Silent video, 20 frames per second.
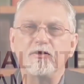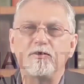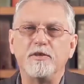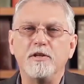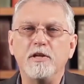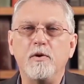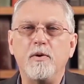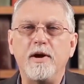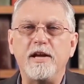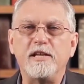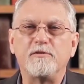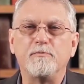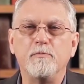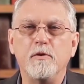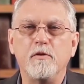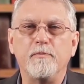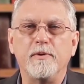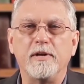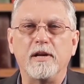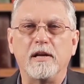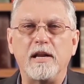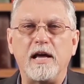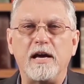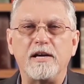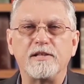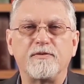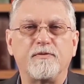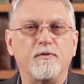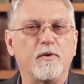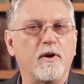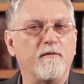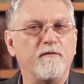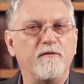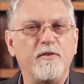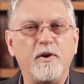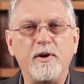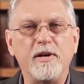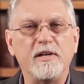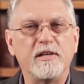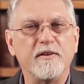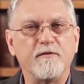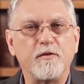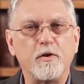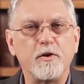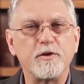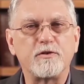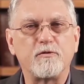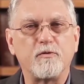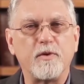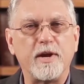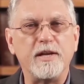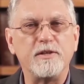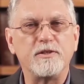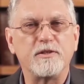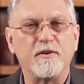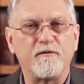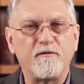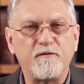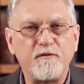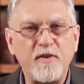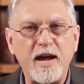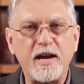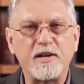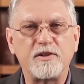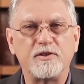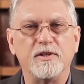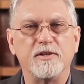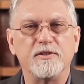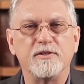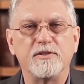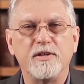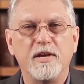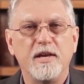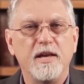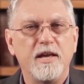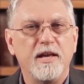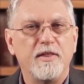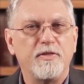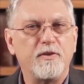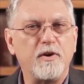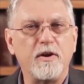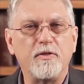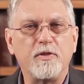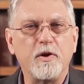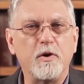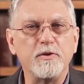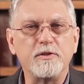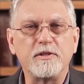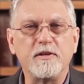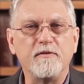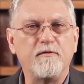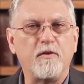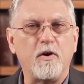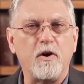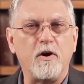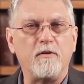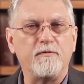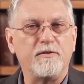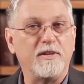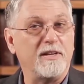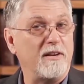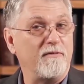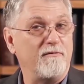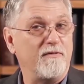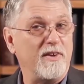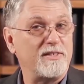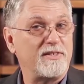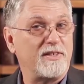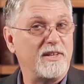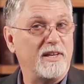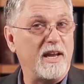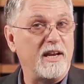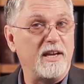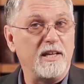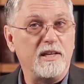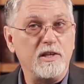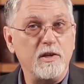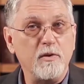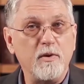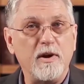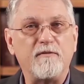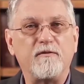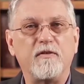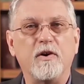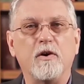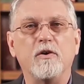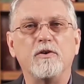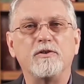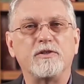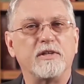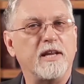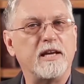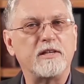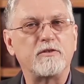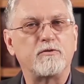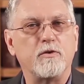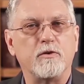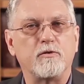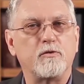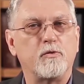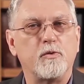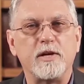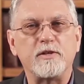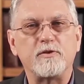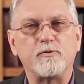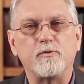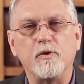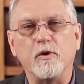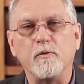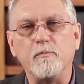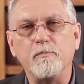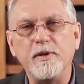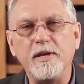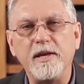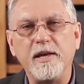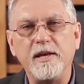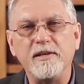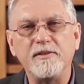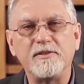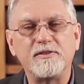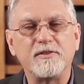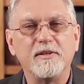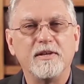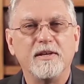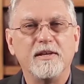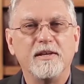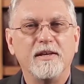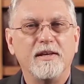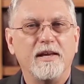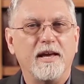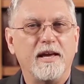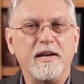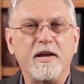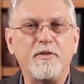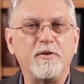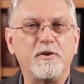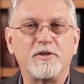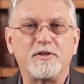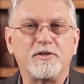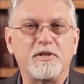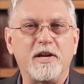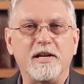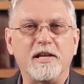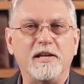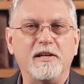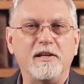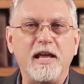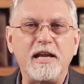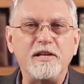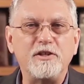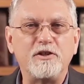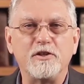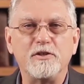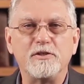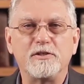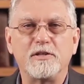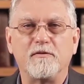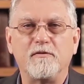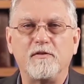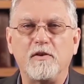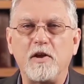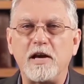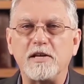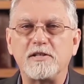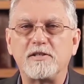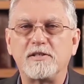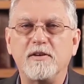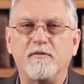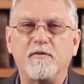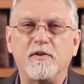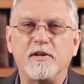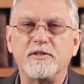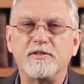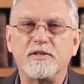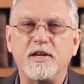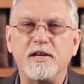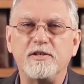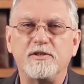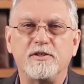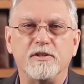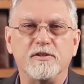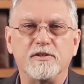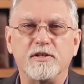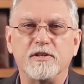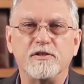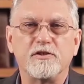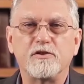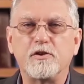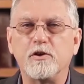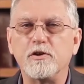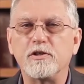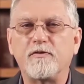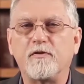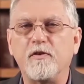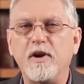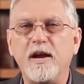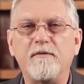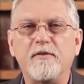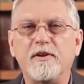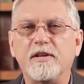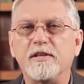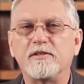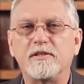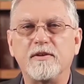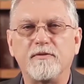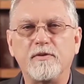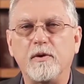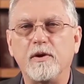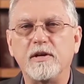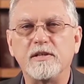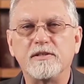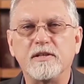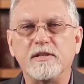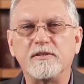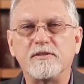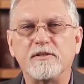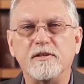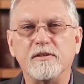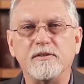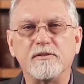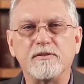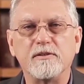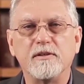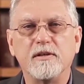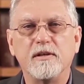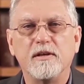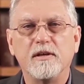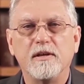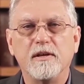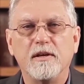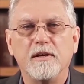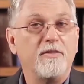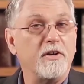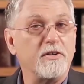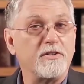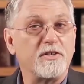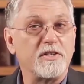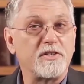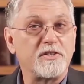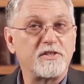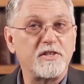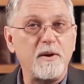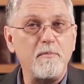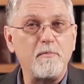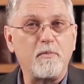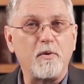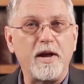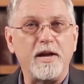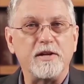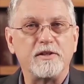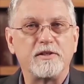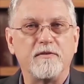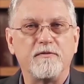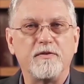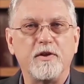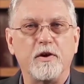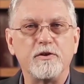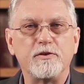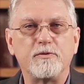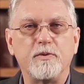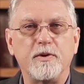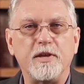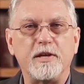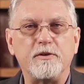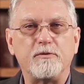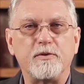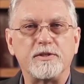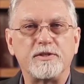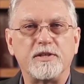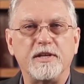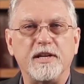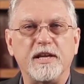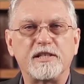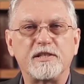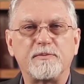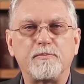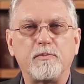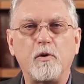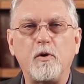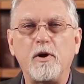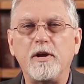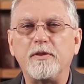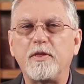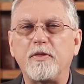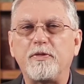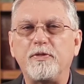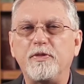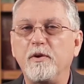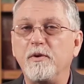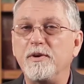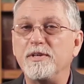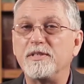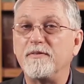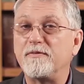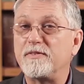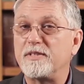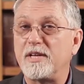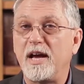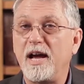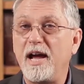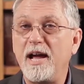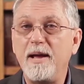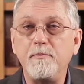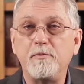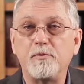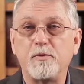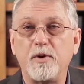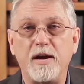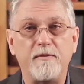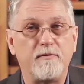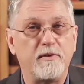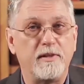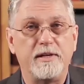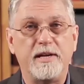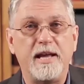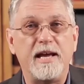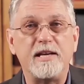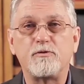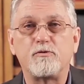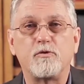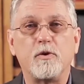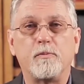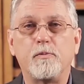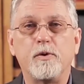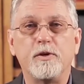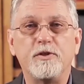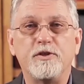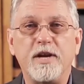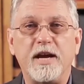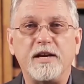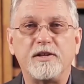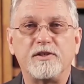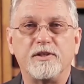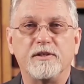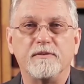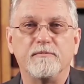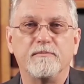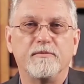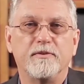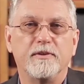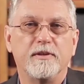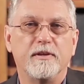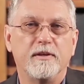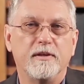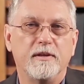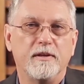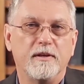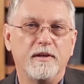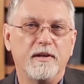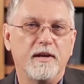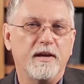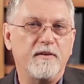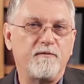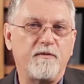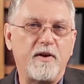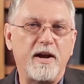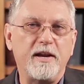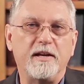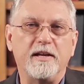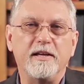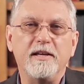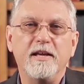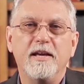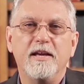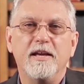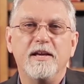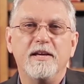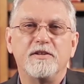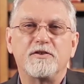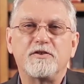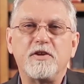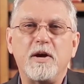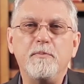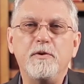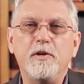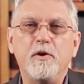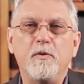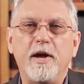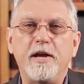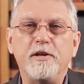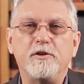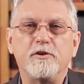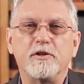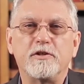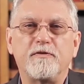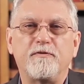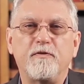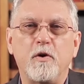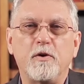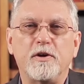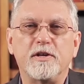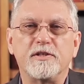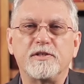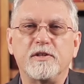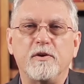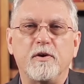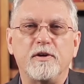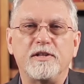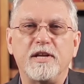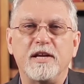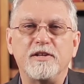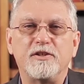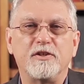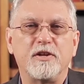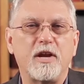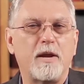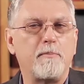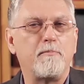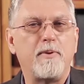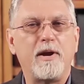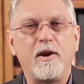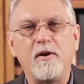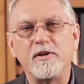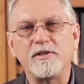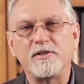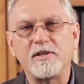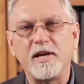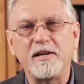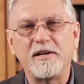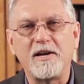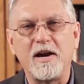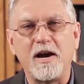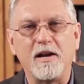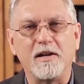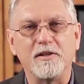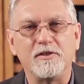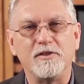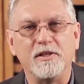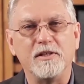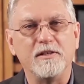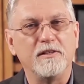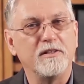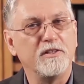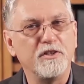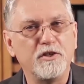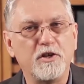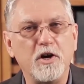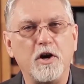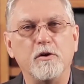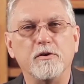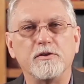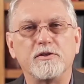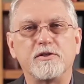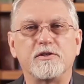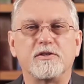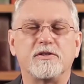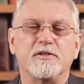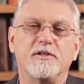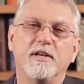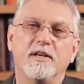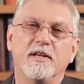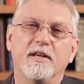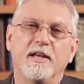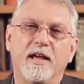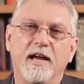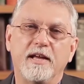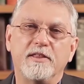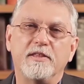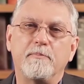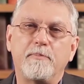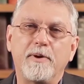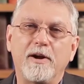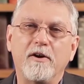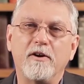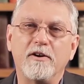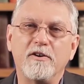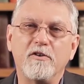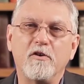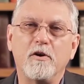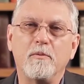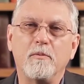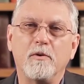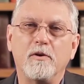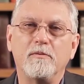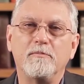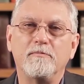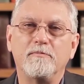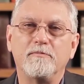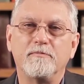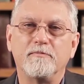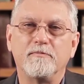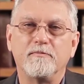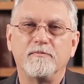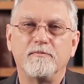Because the New Age movement allows for a very diverse range of factions, there are those involved in investigating UFOs and extraterrestrial beings, and others study legends of lost civilizations and search for evidence of their existence. There's a sub-branch of those with interest in exploring the theories of time travel and astral projection. And finally, some New Agers focus their attention on parapsychology, ghosts, and the paranormal.